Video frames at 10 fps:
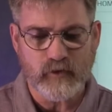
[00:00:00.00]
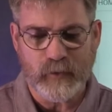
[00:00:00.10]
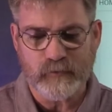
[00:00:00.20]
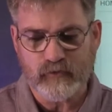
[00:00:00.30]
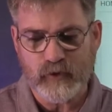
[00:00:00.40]

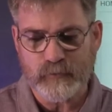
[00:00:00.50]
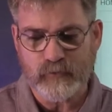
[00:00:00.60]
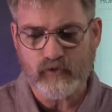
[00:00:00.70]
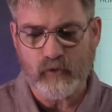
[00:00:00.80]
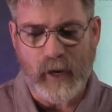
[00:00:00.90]
U.S. troops
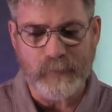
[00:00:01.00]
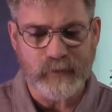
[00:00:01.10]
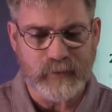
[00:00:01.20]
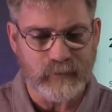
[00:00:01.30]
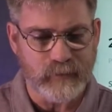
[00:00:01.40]
are
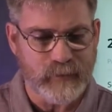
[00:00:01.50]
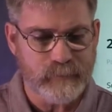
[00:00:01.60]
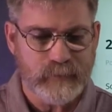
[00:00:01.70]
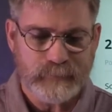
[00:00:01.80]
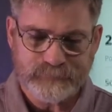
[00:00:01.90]
trapped in Idlib.